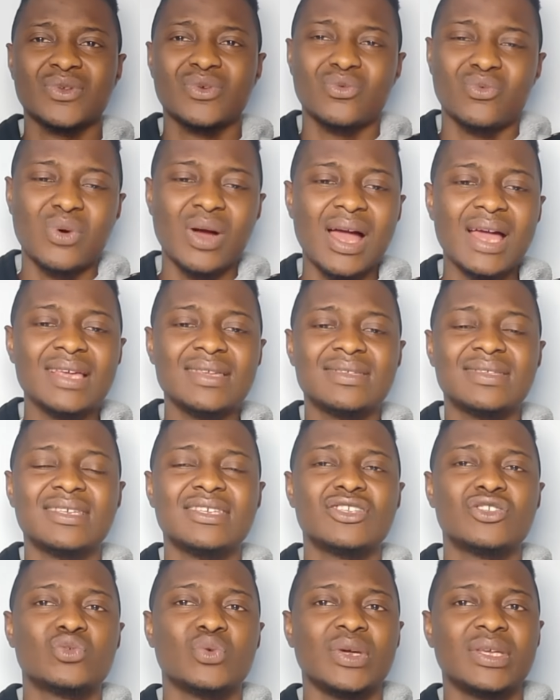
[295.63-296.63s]
Why is
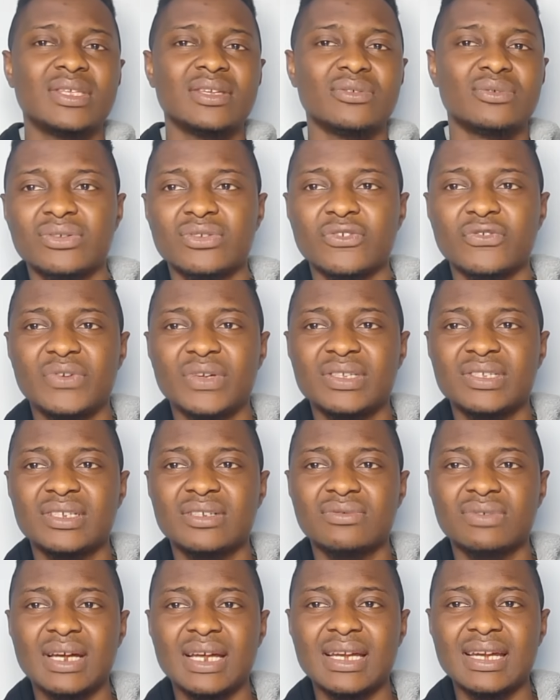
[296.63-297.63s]
this tweet
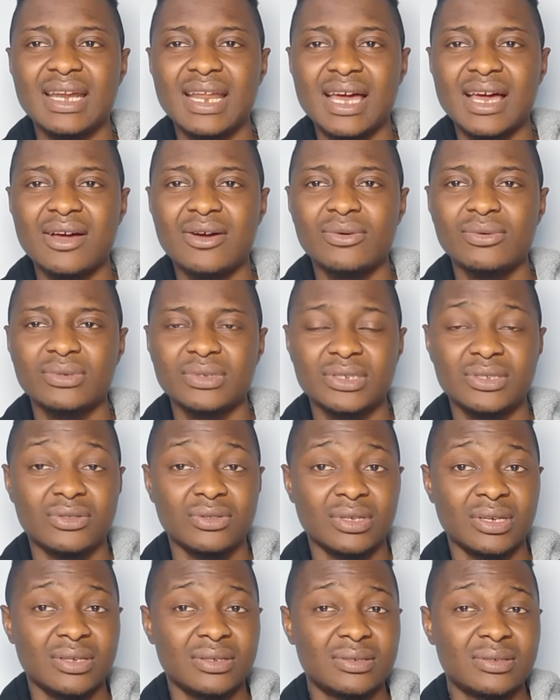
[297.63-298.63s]
resurfacing right now
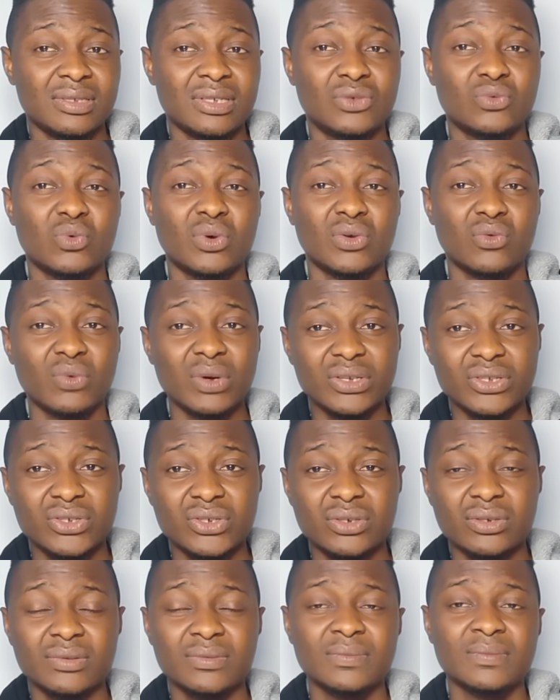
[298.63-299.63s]
is one
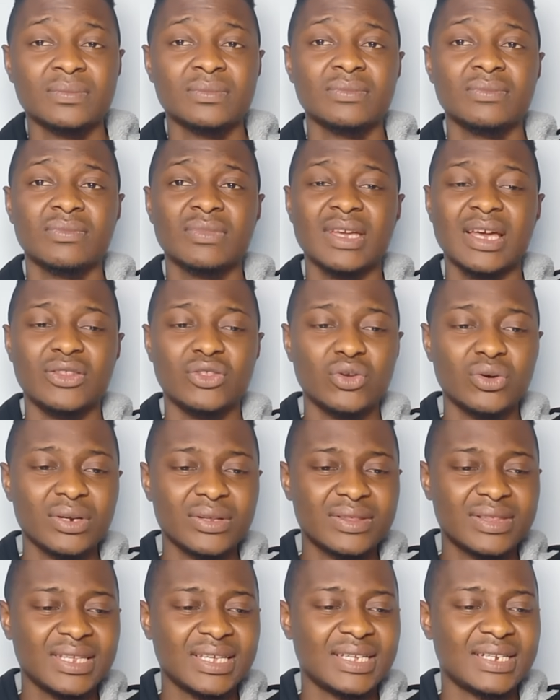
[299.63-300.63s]
question.
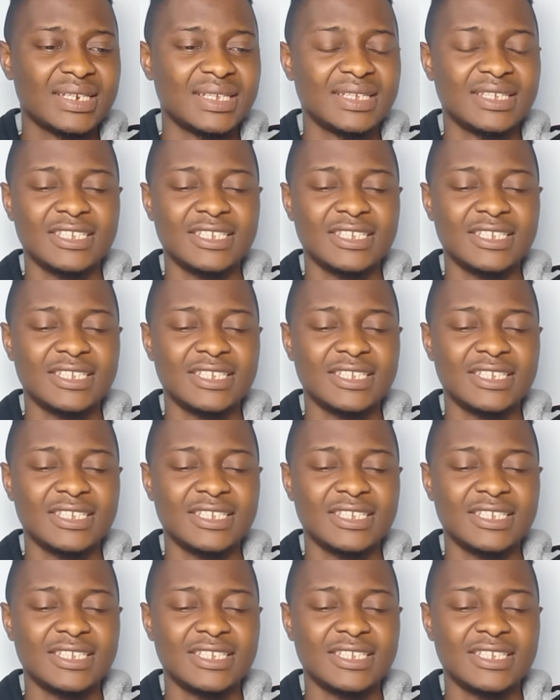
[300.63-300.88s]
Another thing